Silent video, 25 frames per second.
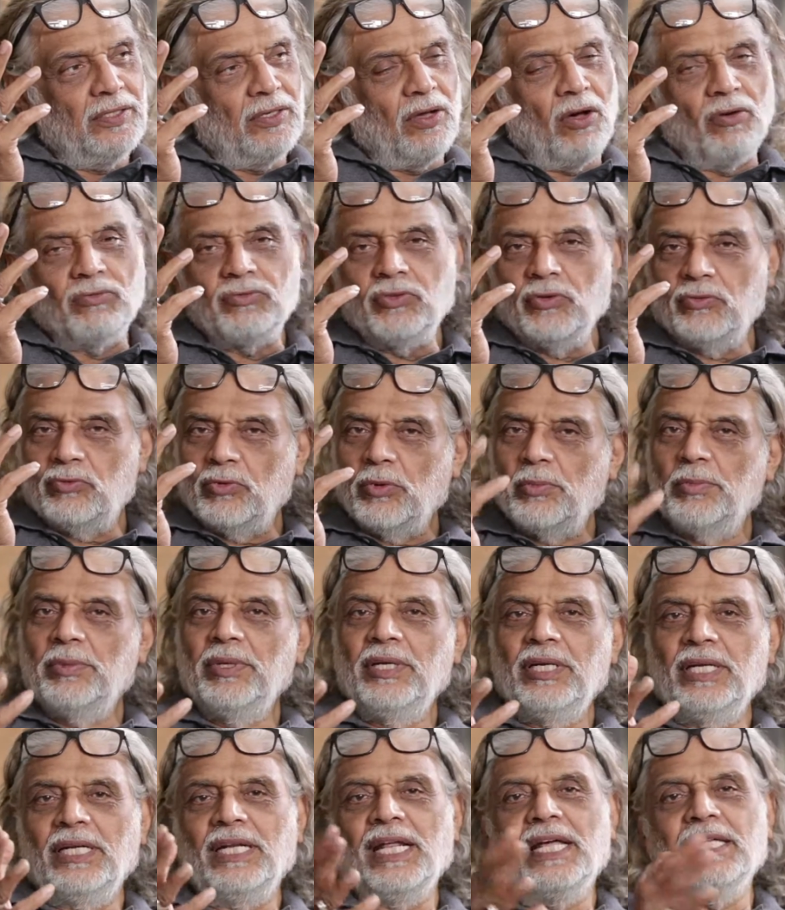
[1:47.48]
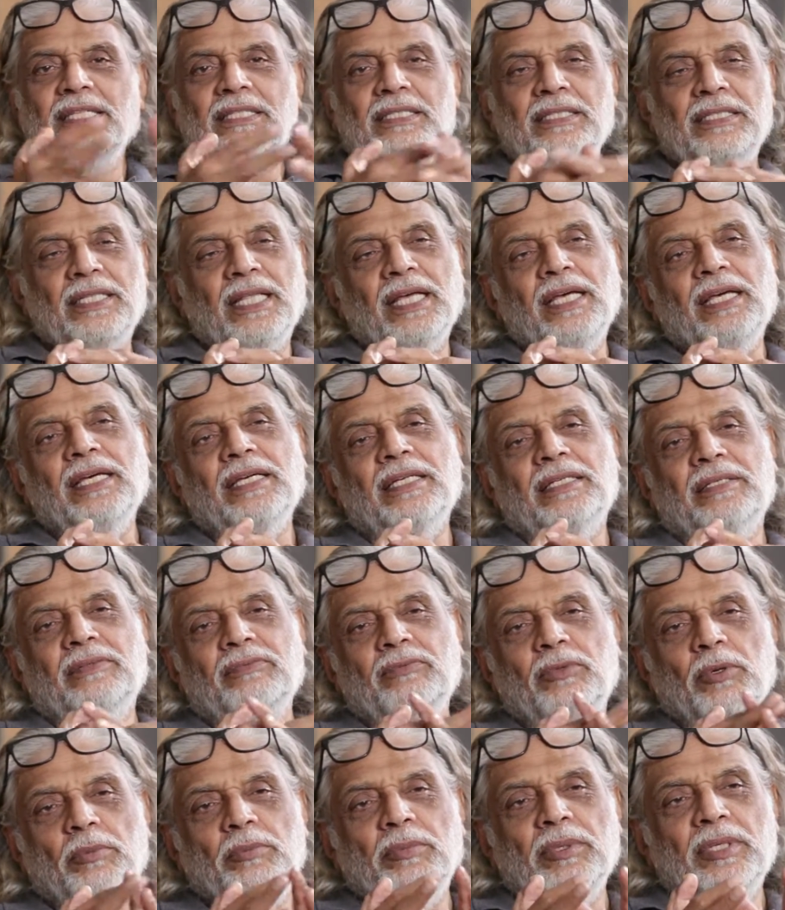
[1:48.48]
a woman, and I think
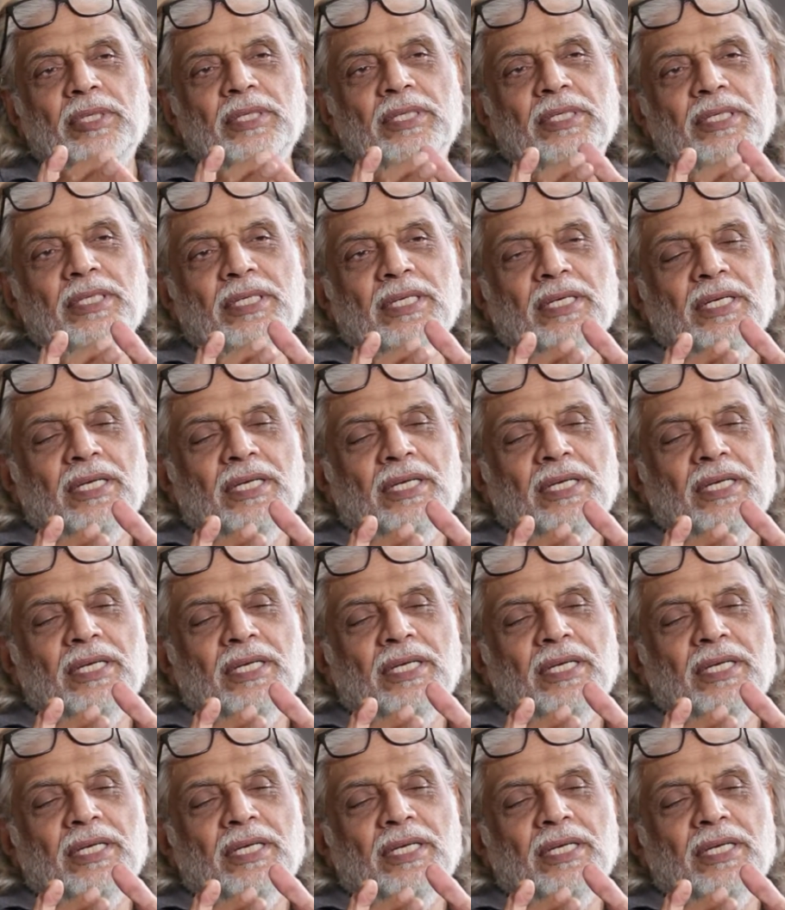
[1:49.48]
women,